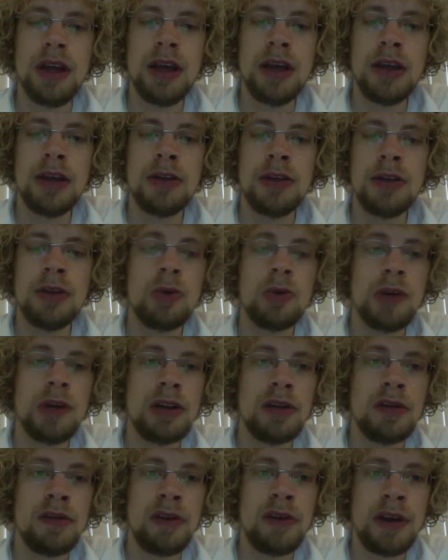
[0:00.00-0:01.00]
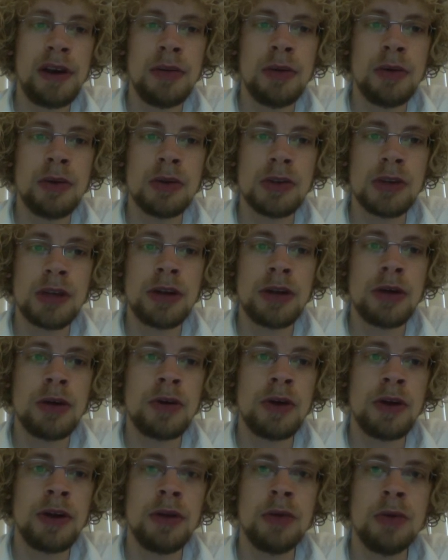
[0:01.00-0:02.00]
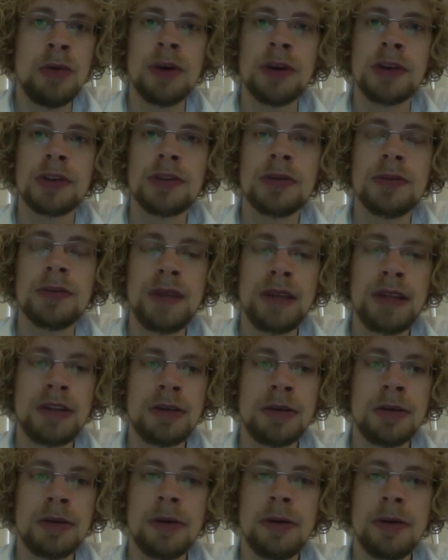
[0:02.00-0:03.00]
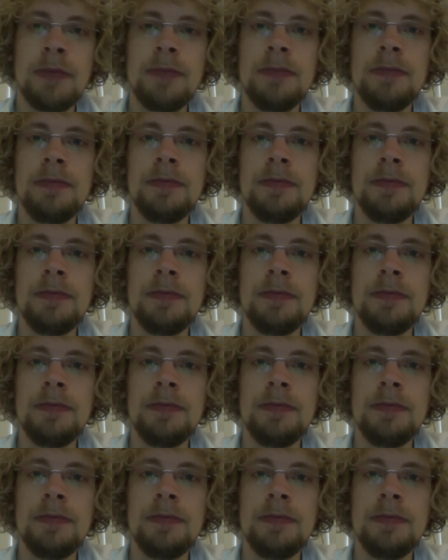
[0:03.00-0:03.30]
and tweak the variables, and it already works. That's our goal.